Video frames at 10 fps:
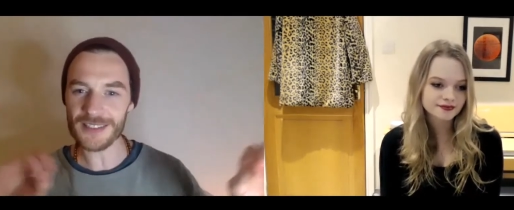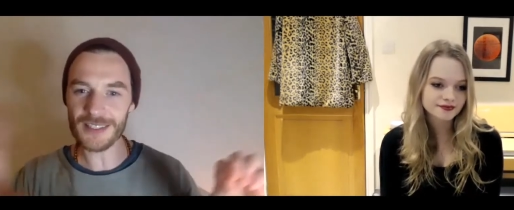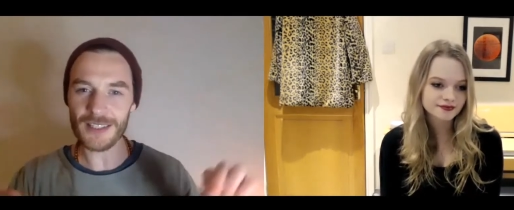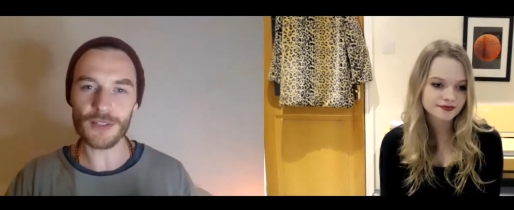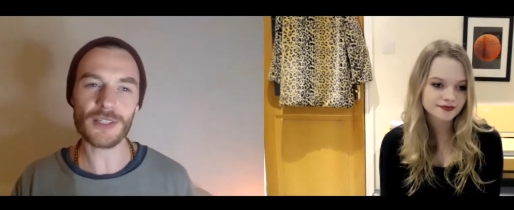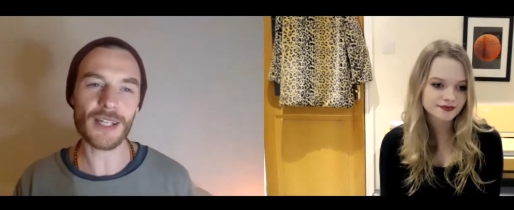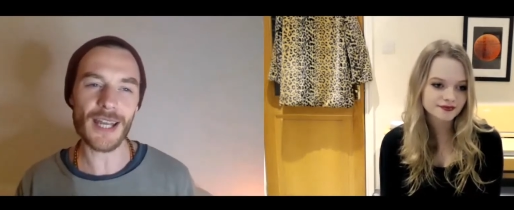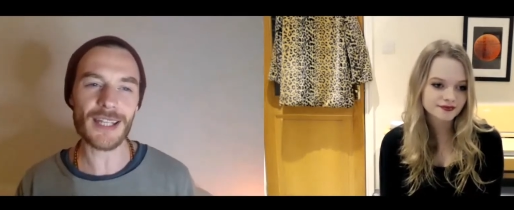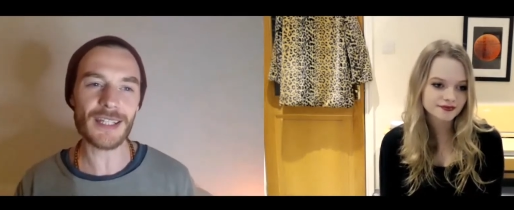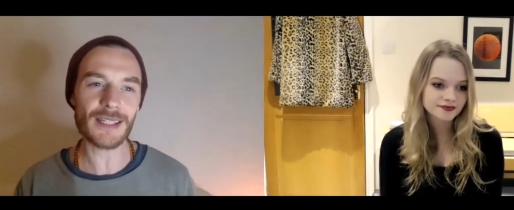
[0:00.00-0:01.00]
Speaker 1: You know,
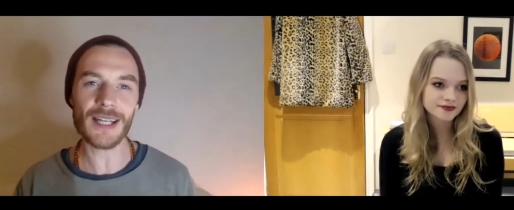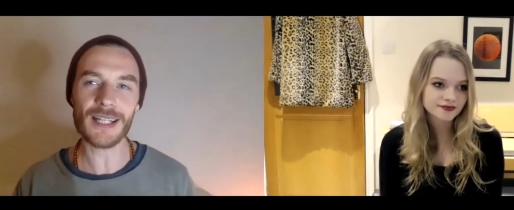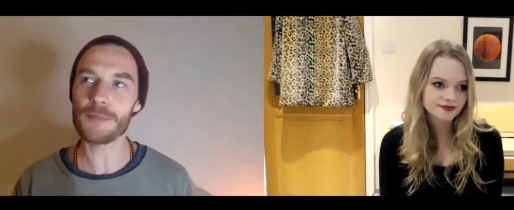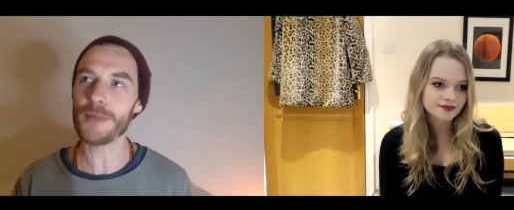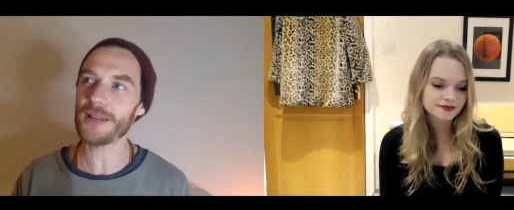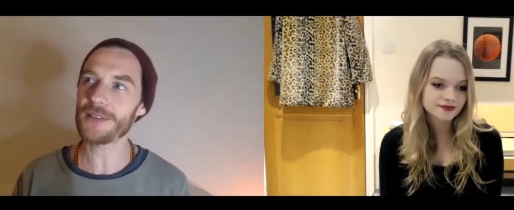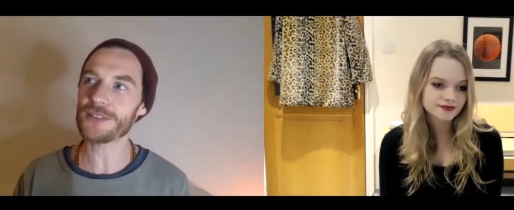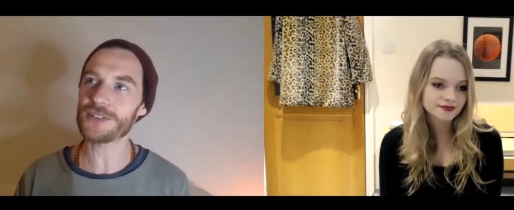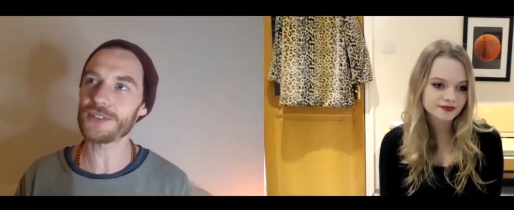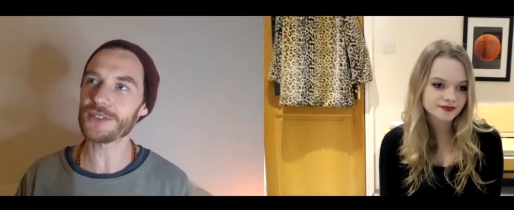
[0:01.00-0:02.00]
any any band
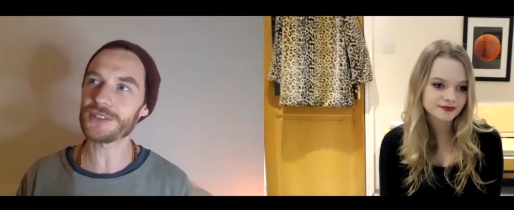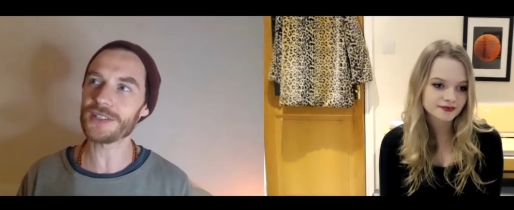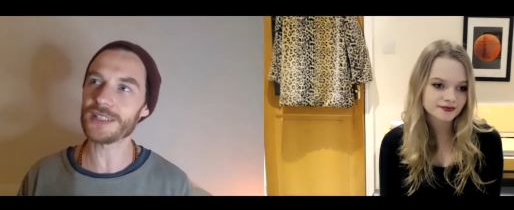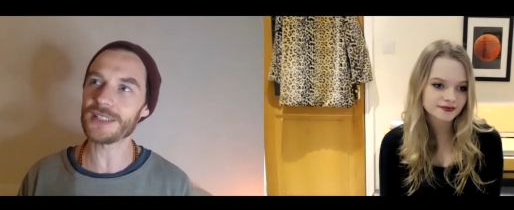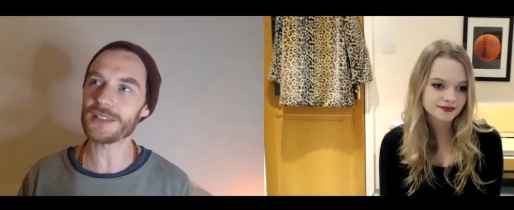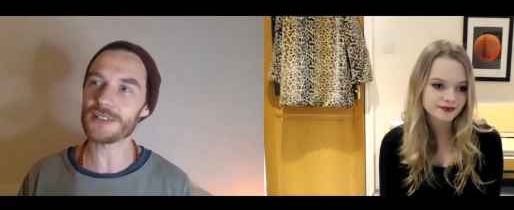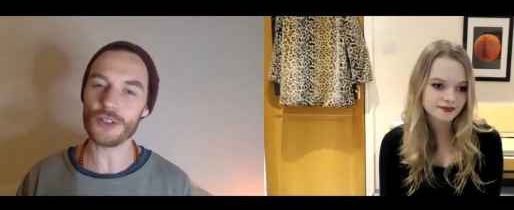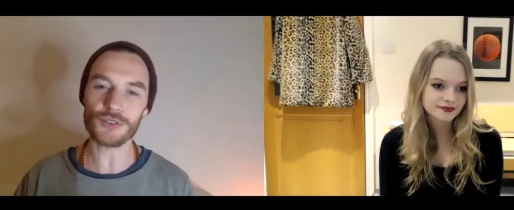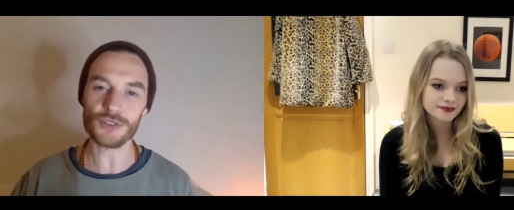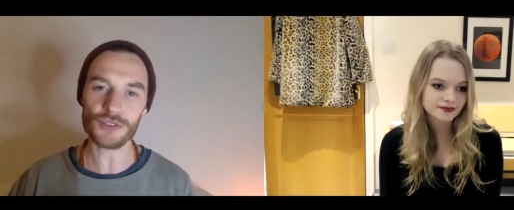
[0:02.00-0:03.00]
that's doing something that's
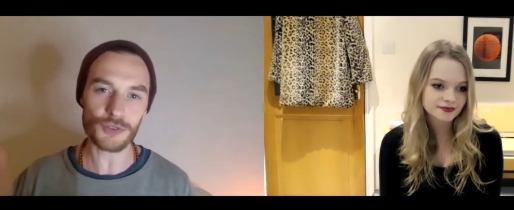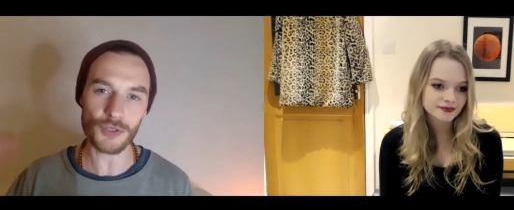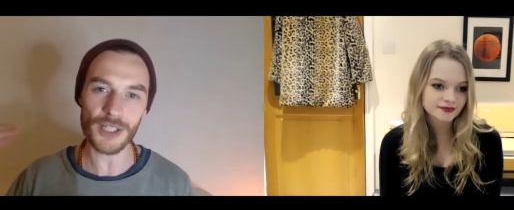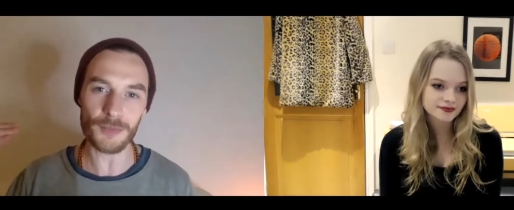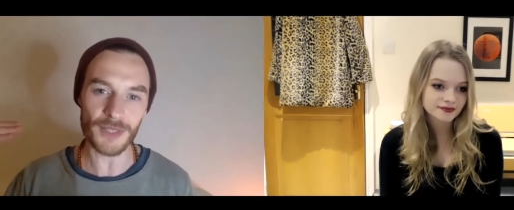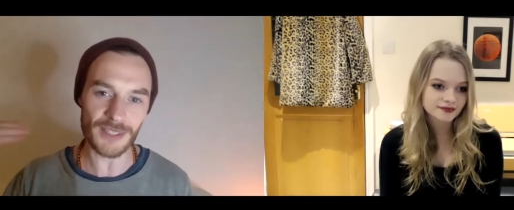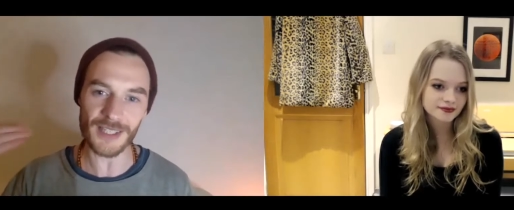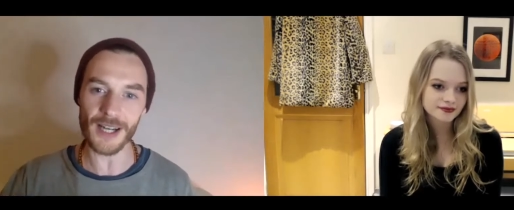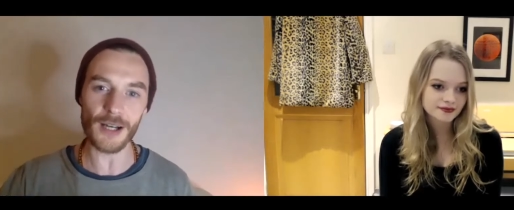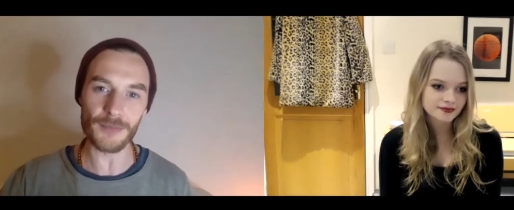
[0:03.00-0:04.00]
not just straight up
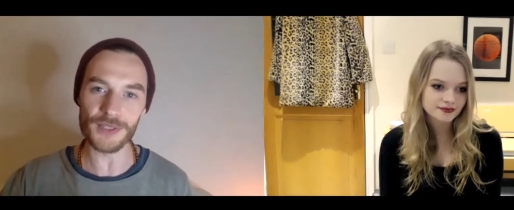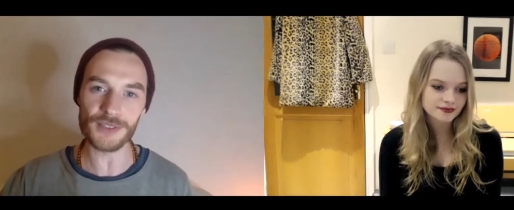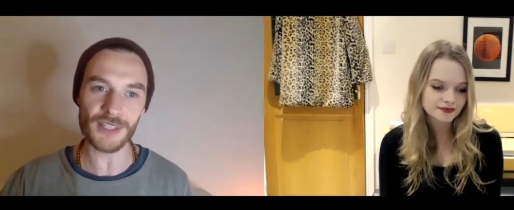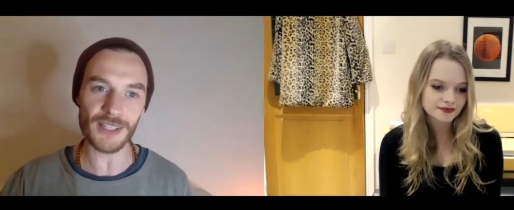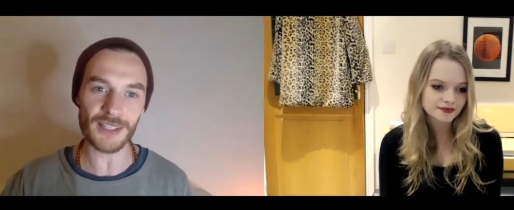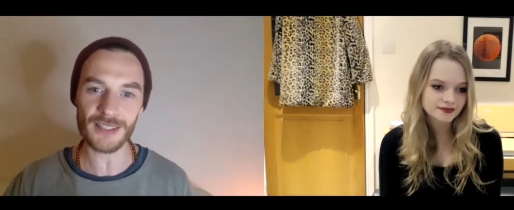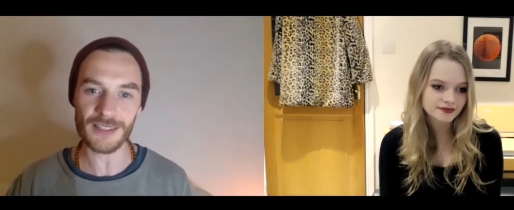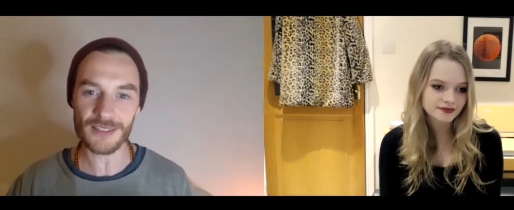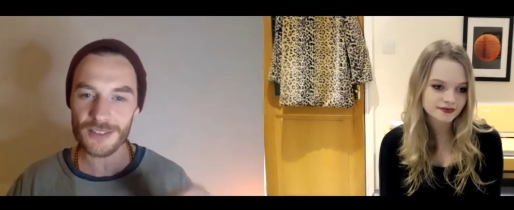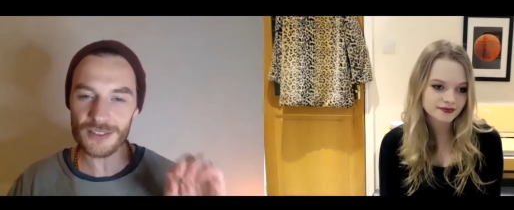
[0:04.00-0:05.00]
guitar music
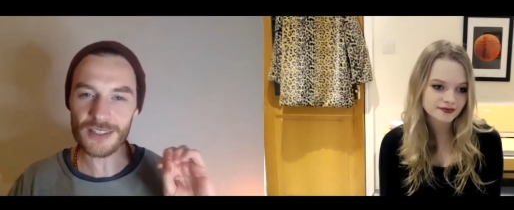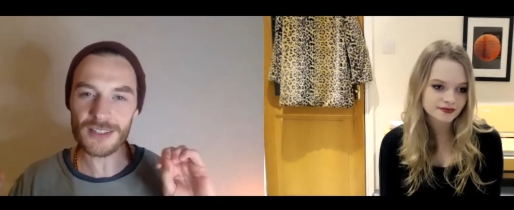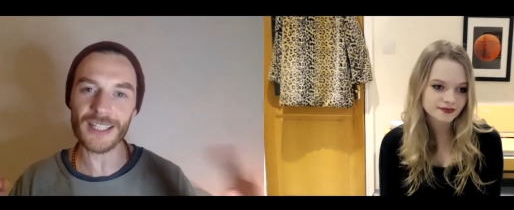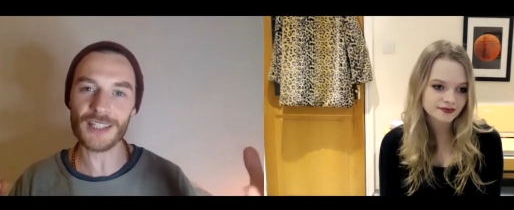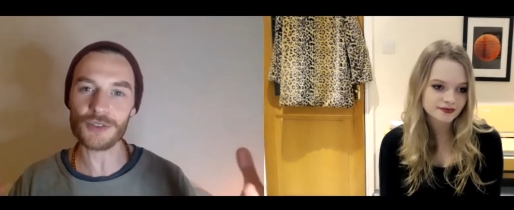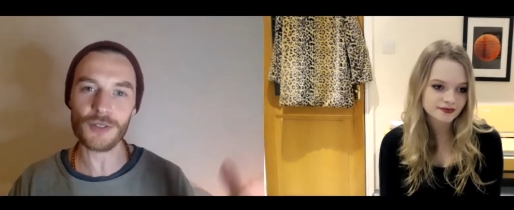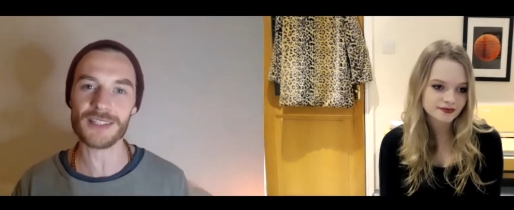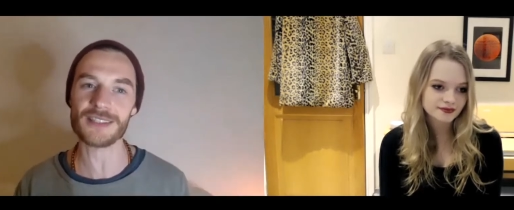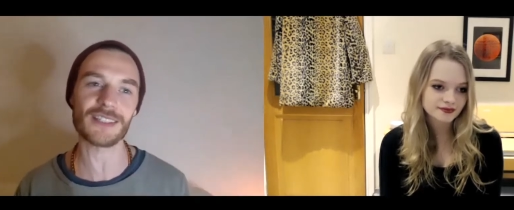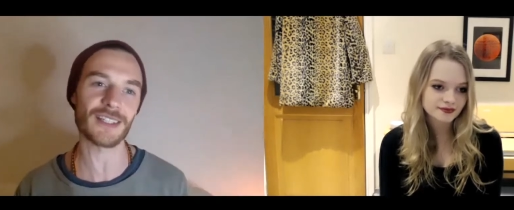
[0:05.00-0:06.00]
just something
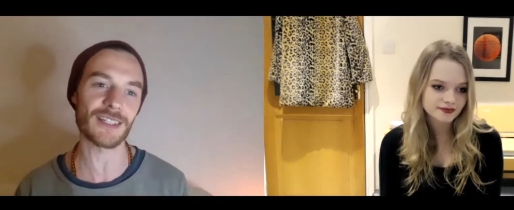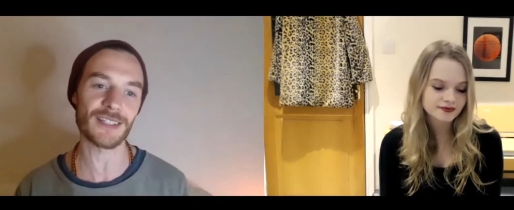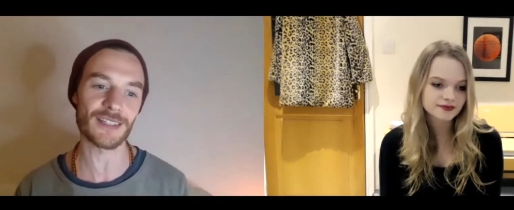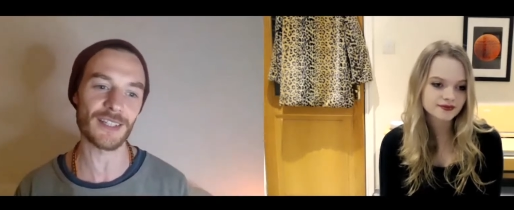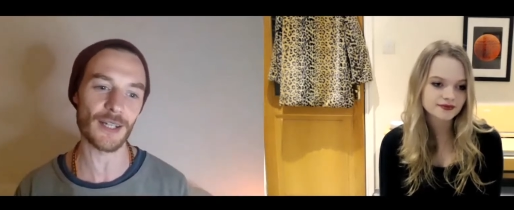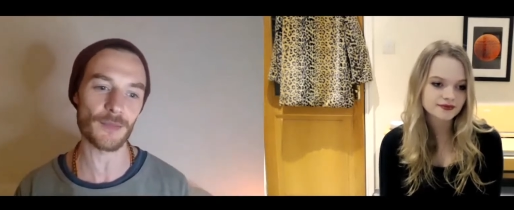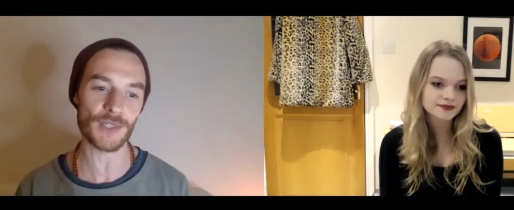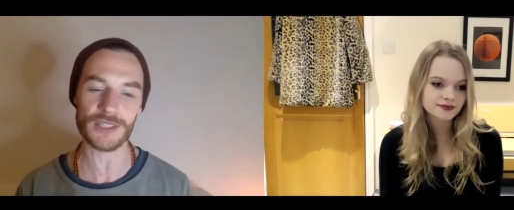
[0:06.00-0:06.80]
interesting, and um, there's